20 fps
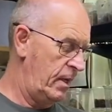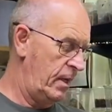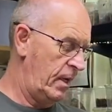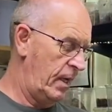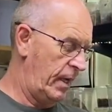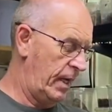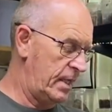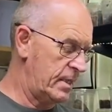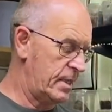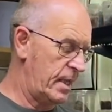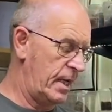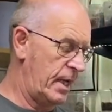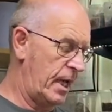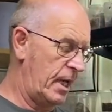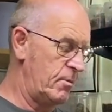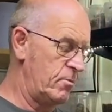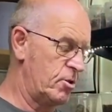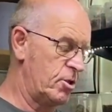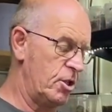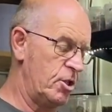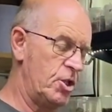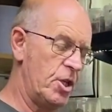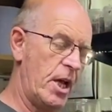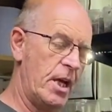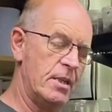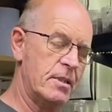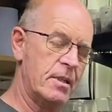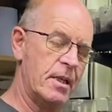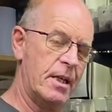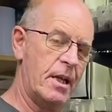And as their name
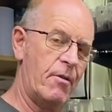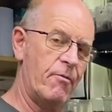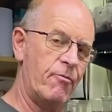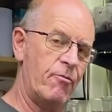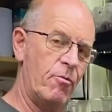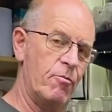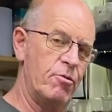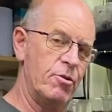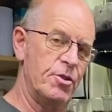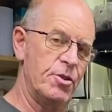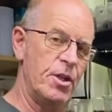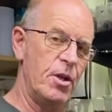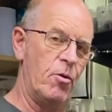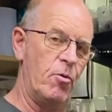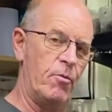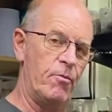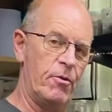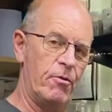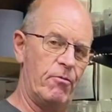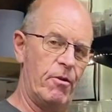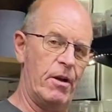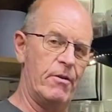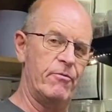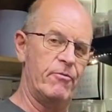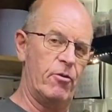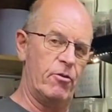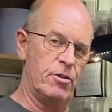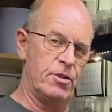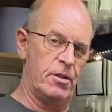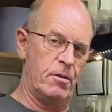suggests, they come from Brazil, the
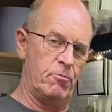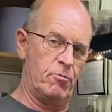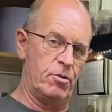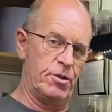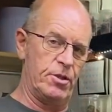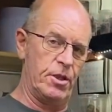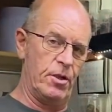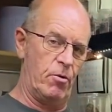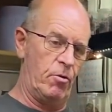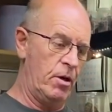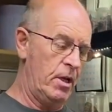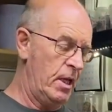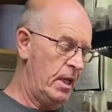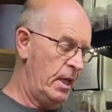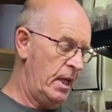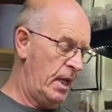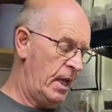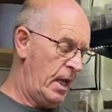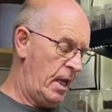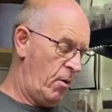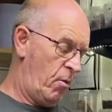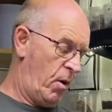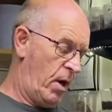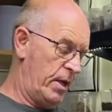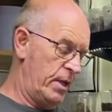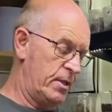rainforest in Brazil, where the